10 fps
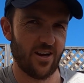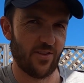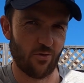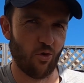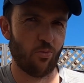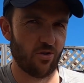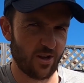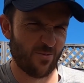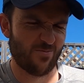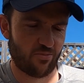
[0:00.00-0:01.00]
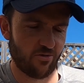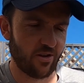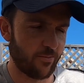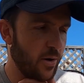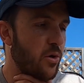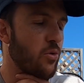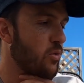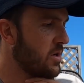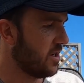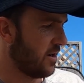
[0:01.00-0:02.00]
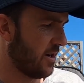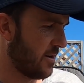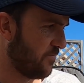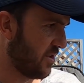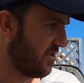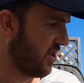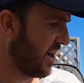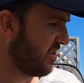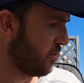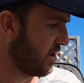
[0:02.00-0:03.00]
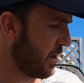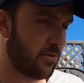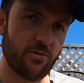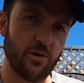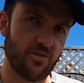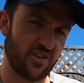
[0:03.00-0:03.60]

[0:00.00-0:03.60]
and they're all pretty poo until the last one came through.